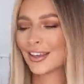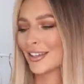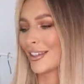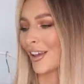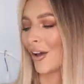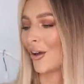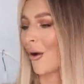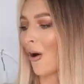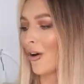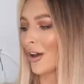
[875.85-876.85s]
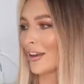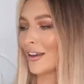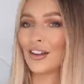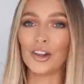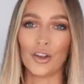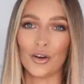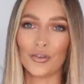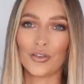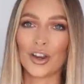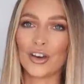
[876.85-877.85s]
So I
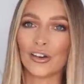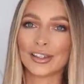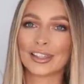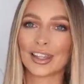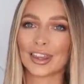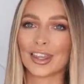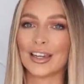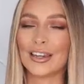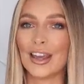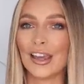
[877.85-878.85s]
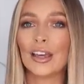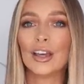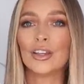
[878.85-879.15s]
love a nice thin knit.